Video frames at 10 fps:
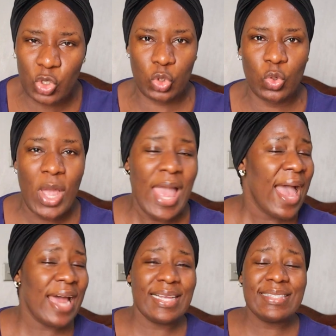issue.
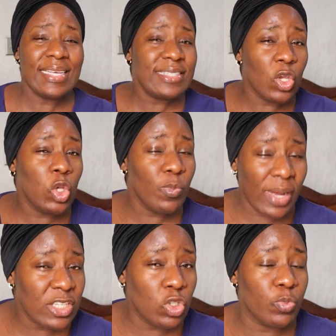And I say it's a
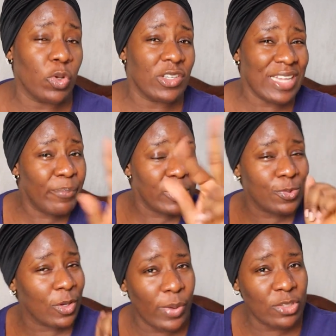human issue because that
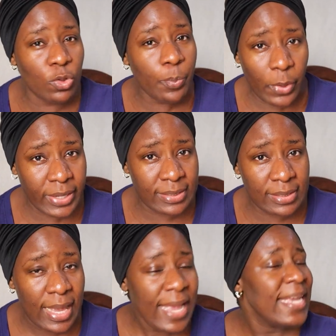brings me to my number 2
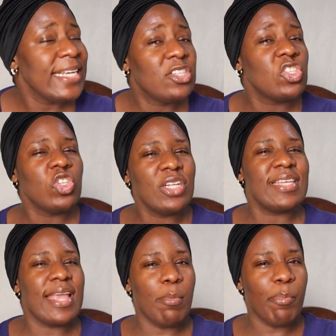point. It is
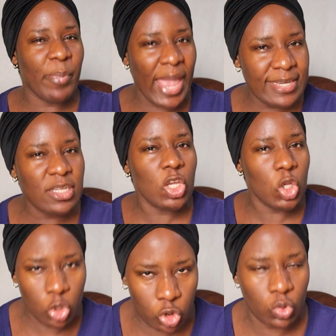not a men
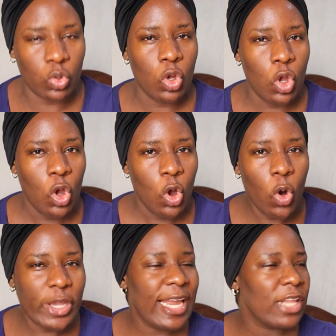issue.
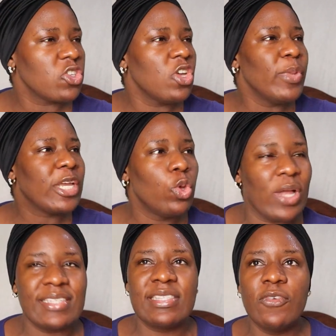Okay, let us not make it
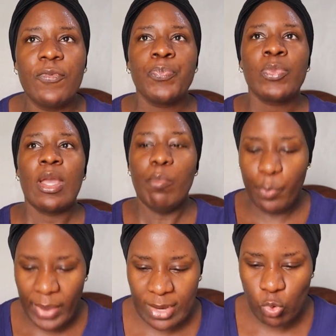look as if
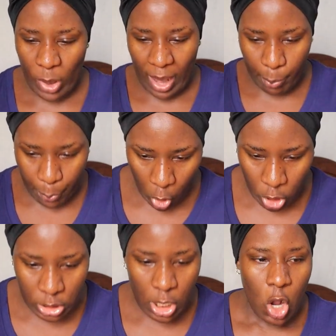men were
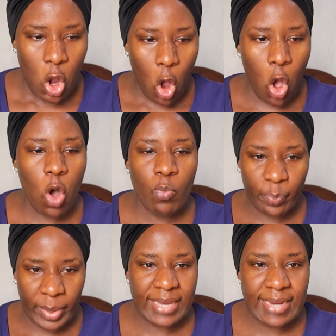born, all
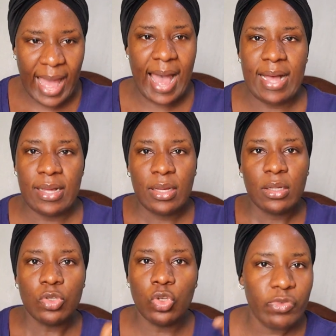men are,
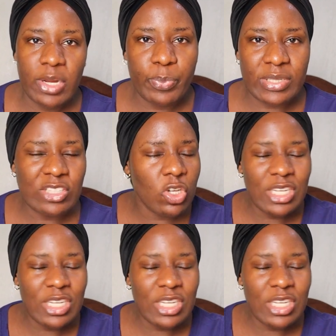you know, rapists.